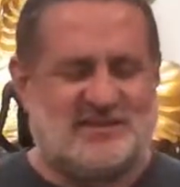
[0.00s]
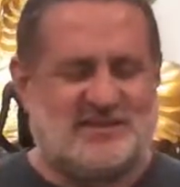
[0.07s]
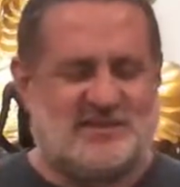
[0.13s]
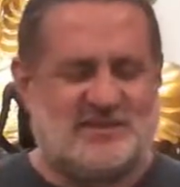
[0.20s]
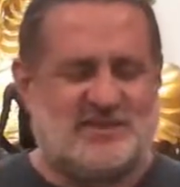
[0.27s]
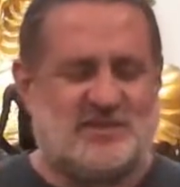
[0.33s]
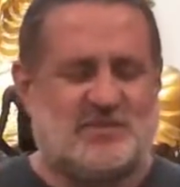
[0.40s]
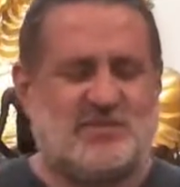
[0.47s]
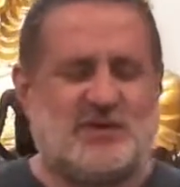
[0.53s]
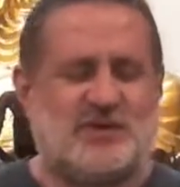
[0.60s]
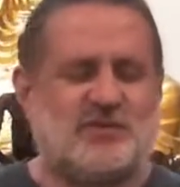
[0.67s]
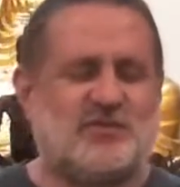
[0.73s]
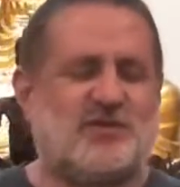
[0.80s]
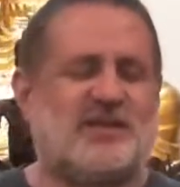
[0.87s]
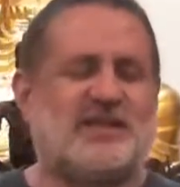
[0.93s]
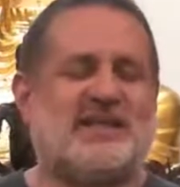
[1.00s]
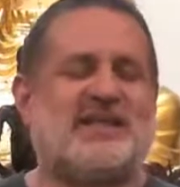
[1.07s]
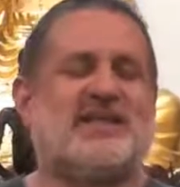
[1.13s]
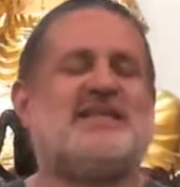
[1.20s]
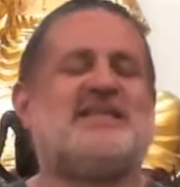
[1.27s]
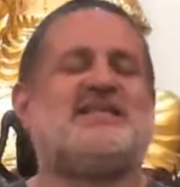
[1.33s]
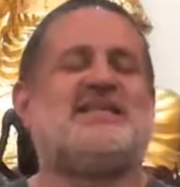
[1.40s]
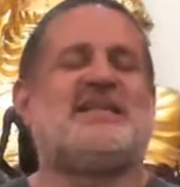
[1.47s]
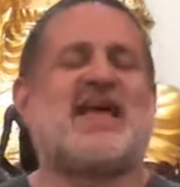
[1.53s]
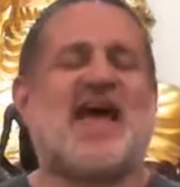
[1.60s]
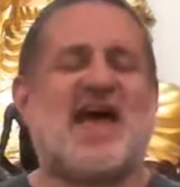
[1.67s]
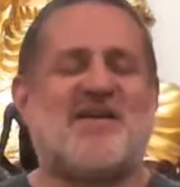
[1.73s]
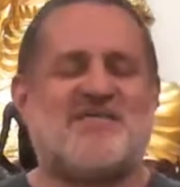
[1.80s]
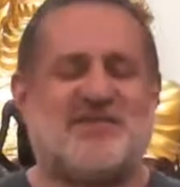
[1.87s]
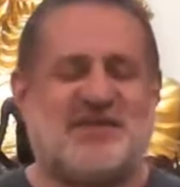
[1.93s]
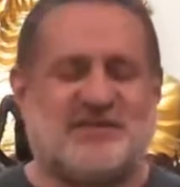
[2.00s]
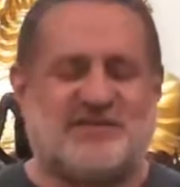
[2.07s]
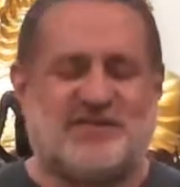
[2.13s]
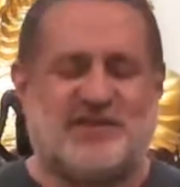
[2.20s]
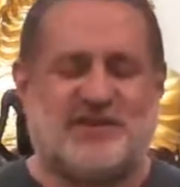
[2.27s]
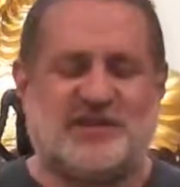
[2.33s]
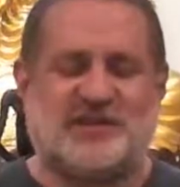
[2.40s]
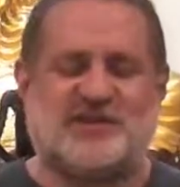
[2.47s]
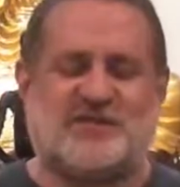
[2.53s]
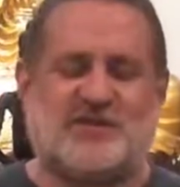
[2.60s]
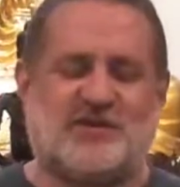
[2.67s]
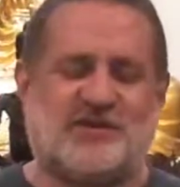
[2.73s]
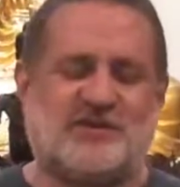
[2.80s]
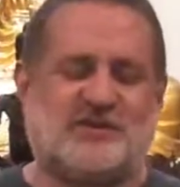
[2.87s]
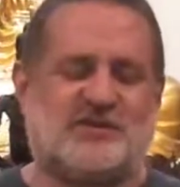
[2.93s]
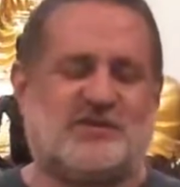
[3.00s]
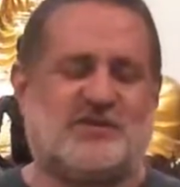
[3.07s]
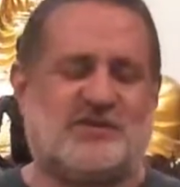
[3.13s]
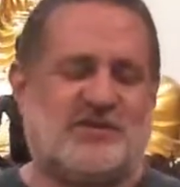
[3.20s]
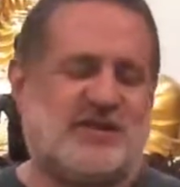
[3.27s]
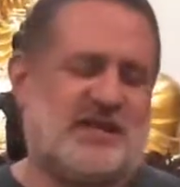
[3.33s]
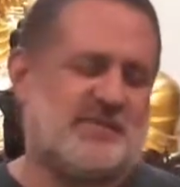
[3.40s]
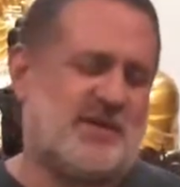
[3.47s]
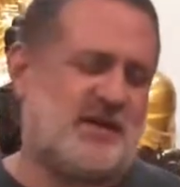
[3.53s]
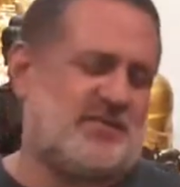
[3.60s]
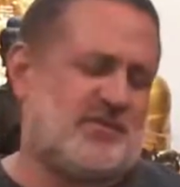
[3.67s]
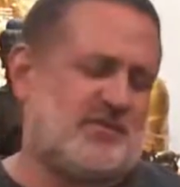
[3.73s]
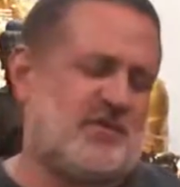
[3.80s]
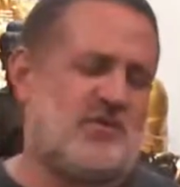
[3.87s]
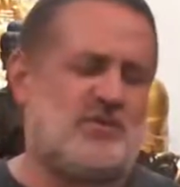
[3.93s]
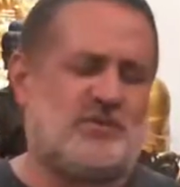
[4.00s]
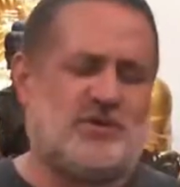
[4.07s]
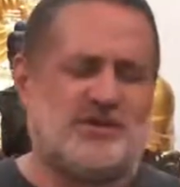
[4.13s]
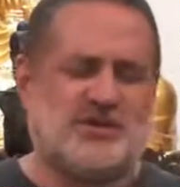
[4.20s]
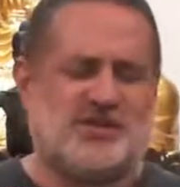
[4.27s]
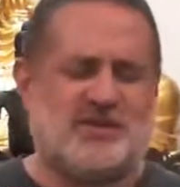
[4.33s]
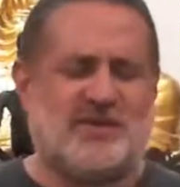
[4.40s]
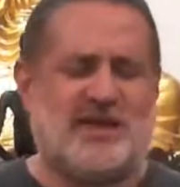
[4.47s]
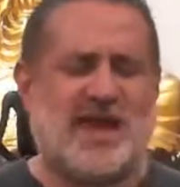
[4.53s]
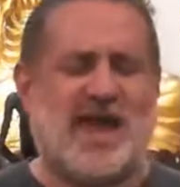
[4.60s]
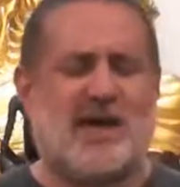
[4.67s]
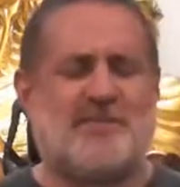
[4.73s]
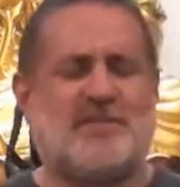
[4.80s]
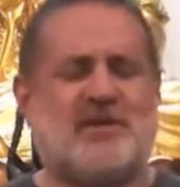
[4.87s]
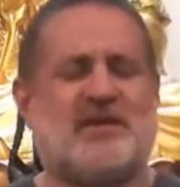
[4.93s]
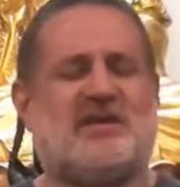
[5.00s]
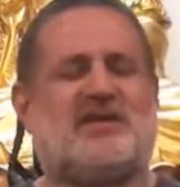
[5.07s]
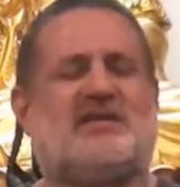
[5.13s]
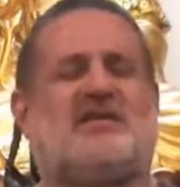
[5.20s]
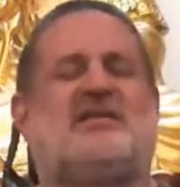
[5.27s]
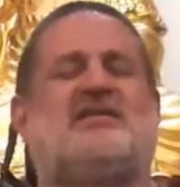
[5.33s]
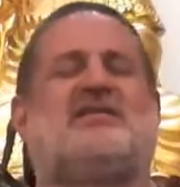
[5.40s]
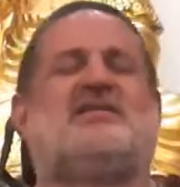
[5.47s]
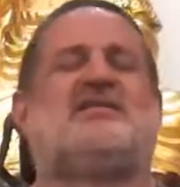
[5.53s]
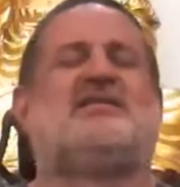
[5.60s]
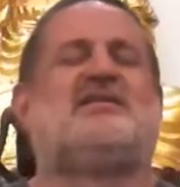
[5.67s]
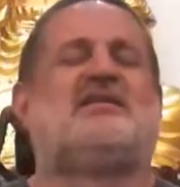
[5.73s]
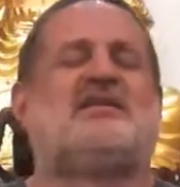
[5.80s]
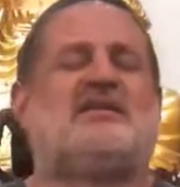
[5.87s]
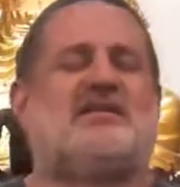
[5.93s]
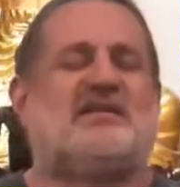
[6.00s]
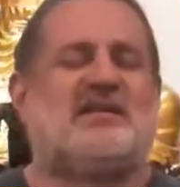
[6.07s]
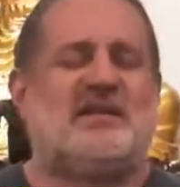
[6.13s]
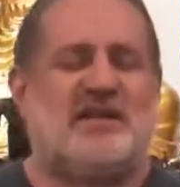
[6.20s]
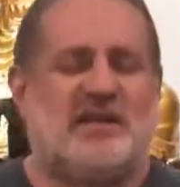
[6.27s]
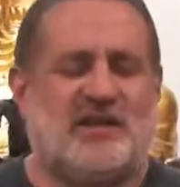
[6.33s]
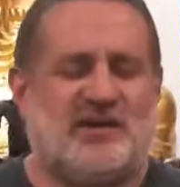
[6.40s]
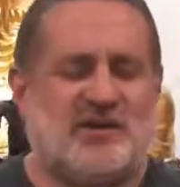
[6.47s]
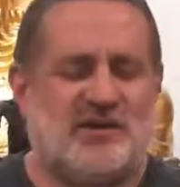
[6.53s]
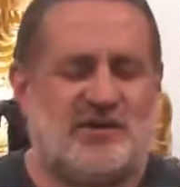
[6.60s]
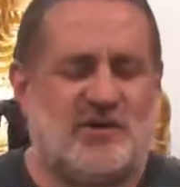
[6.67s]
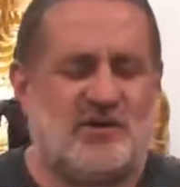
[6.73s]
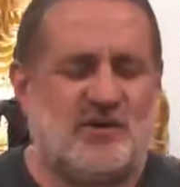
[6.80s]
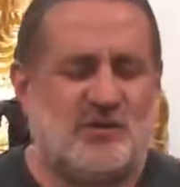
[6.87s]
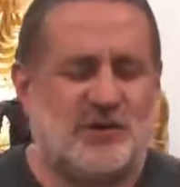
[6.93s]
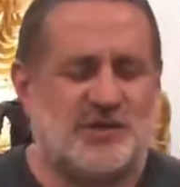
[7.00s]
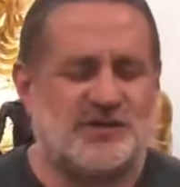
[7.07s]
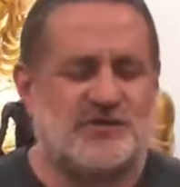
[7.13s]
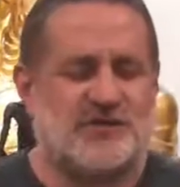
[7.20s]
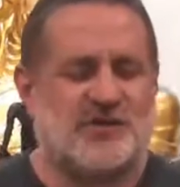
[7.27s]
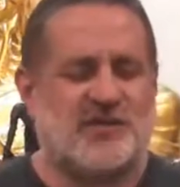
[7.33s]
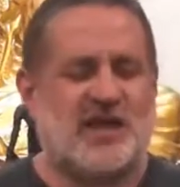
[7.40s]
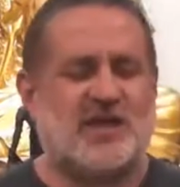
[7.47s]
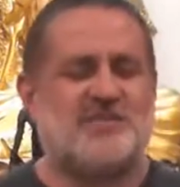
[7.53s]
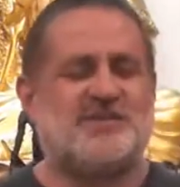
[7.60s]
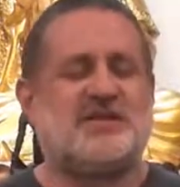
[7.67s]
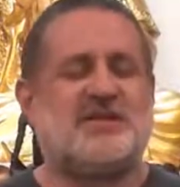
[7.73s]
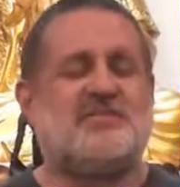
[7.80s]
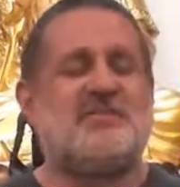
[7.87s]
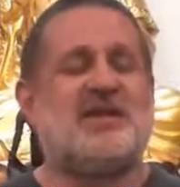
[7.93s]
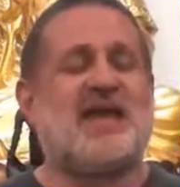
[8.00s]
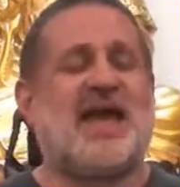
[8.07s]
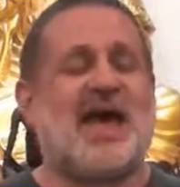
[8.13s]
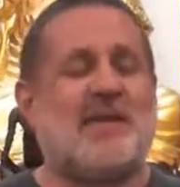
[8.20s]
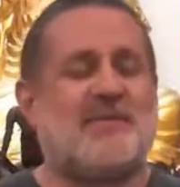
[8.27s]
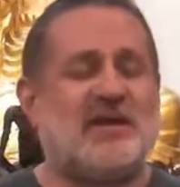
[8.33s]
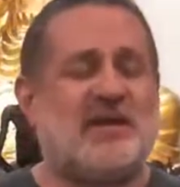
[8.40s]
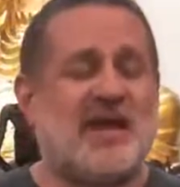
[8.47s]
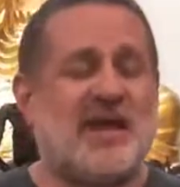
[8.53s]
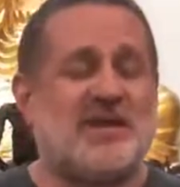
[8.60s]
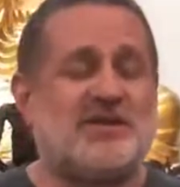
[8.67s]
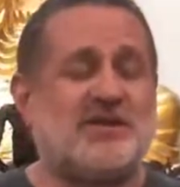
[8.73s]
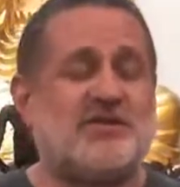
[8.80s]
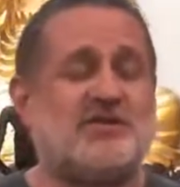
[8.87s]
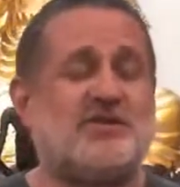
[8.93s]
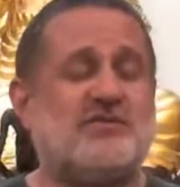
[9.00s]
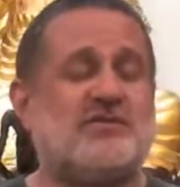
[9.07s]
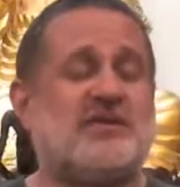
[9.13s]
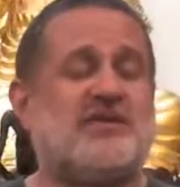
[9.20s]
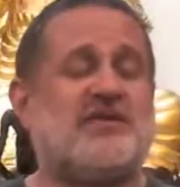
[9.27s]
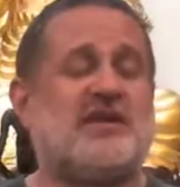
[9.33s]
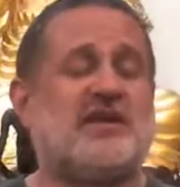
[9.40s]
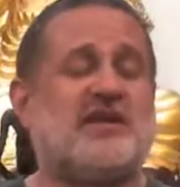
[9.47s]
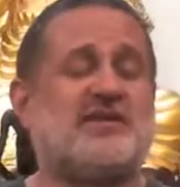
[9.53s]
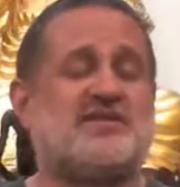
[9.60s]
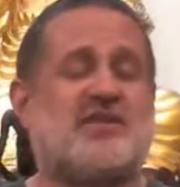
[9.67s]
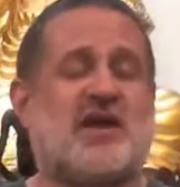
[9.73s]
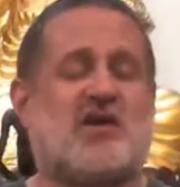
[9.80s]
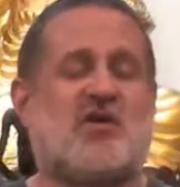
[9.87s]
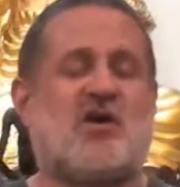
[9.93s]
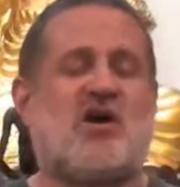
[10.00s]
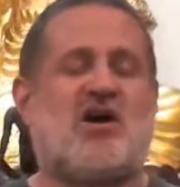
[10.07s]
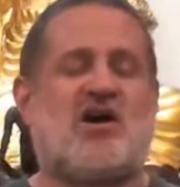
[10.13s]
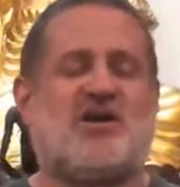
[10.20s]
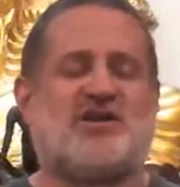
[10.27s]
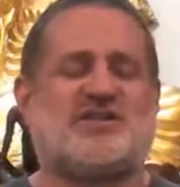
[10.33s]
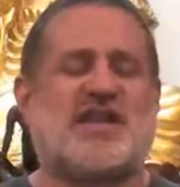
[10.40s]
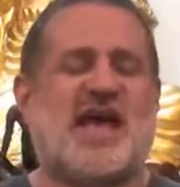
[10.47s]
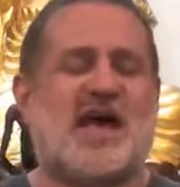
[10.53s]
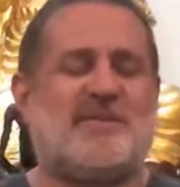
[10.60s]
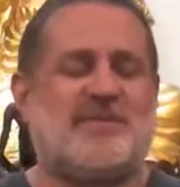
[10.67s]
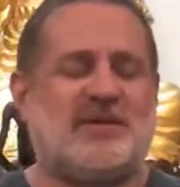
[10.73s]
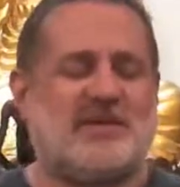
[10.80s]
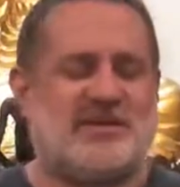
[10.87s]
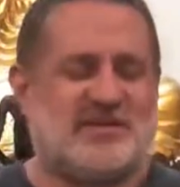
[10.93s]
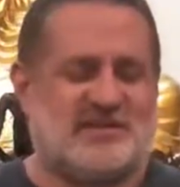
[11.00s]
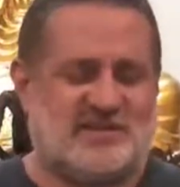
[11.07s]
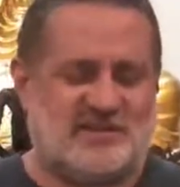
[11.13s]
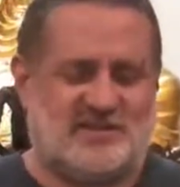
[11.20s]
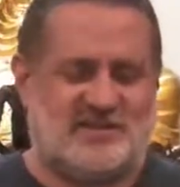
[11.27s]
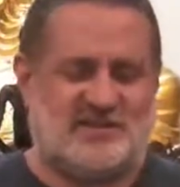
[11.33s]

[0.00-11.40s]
So it's really easy to have these feelings for. Just think about their own wish to be happy. In your own wish for them to be happy and to do the things that cause happiness.